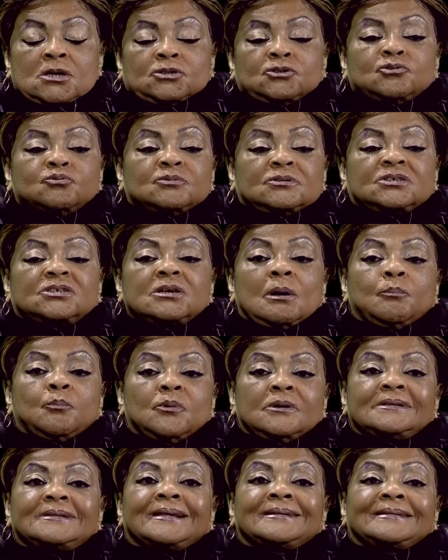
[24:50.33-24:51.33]
to
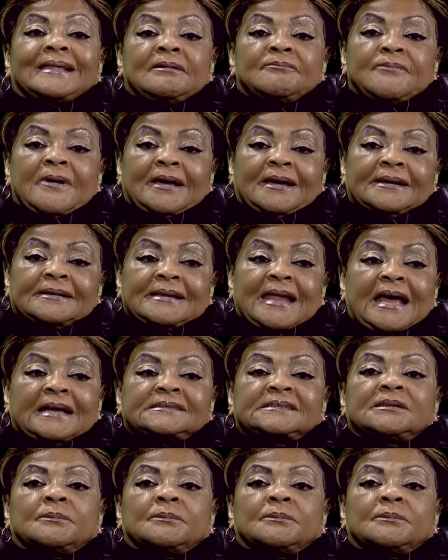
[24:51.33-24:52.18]
someone that they recognize,